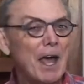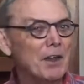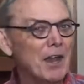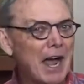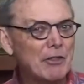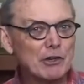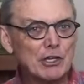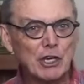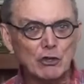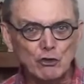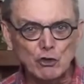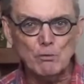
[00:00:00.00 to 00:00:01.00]
Neither
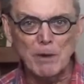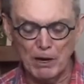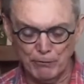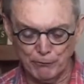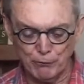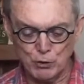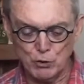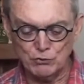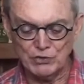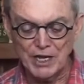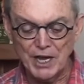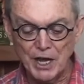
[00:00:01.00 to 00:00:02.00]
can you bear fruit